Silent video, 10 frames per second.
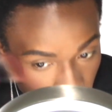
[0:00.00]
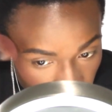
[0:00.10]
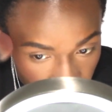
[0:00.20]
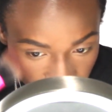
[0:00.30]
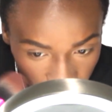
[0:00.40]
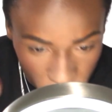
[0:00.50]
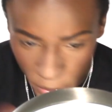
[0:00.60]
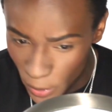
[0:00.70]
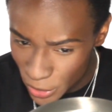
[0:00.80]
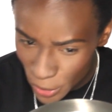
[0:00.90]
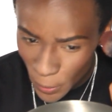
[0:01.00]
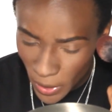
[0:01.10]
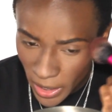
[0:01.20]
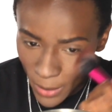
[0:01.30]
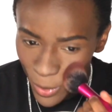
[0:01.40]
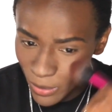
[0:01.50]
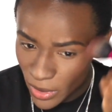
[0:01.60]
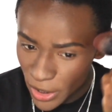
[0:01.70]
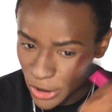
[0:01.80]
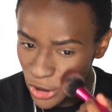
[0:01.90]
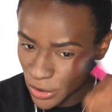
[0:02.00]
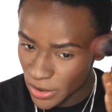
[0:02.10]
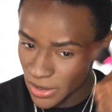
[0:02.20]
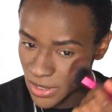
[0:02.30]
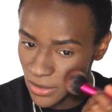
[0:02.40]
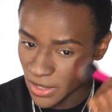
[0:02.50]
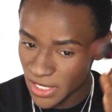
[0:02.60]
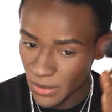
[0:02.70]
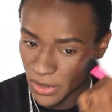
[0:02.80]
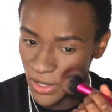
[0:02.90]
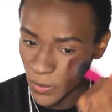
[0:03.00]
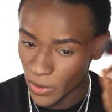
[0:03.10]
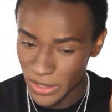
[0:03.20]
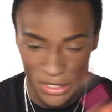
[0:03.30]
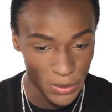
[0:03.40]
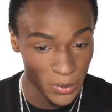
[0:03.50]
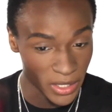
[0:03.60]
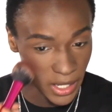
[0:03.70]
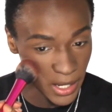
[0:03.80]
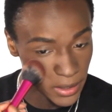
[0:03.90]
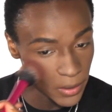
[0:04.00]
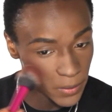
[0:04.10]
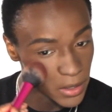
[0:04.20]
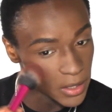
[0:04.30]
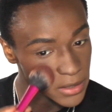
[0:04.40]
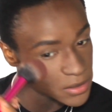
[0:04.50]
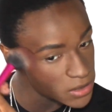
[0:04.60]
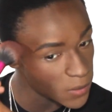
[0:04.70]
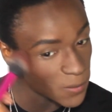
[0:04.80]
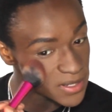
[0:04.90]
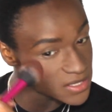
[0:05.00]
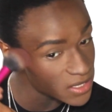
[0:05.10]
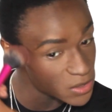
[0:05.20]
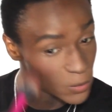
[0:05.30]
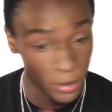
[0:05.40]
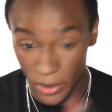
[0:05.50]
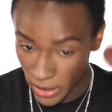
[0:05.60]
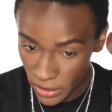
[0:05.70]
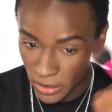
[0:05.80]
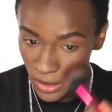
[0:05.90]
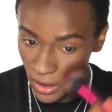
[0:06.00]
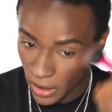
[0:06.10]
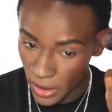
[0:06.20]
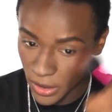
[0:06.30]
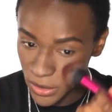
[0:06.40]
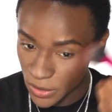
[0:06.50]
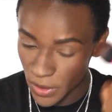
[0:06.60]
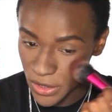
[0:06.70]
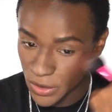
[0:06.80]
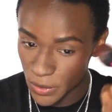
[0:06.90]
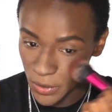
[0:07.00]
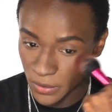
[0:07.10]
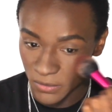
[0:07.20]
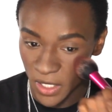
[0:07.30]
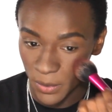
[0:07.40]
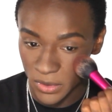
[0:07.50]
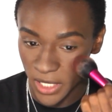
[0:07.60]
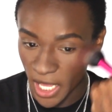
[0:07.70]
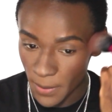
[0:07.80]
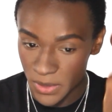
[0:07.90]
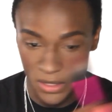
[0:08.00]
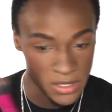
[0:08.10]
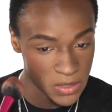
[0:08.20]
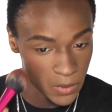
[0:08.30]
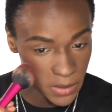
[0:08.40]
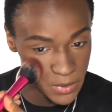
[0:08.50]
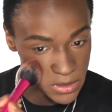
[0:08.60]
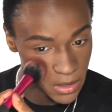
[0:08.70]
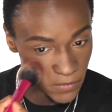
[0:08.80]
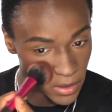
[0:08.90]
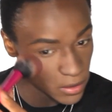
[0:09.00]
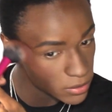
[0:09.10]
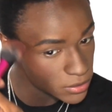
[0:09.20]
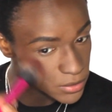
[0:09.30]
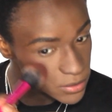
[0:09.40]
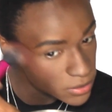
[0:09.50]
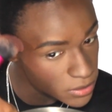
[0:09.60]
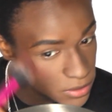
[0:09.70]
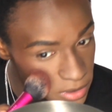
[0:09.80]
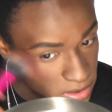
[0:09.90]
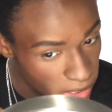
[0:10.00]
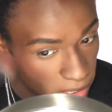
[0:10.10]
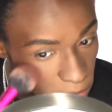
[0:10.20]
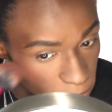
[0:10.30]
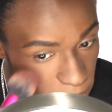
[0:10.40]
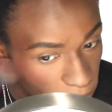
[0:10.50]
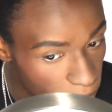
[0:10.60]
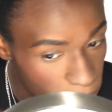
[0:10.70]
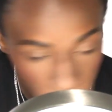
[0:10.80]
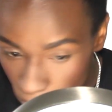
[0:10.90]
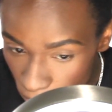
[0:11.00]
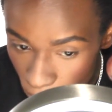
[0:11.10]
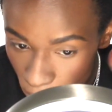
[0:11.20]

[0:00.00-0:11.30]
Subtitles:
I never really go too ham on blush because it's still that time of year where it's still really hot out and I want my skin to breathe. So I just do a couple taps and sweeps of it just to add a little bit of color.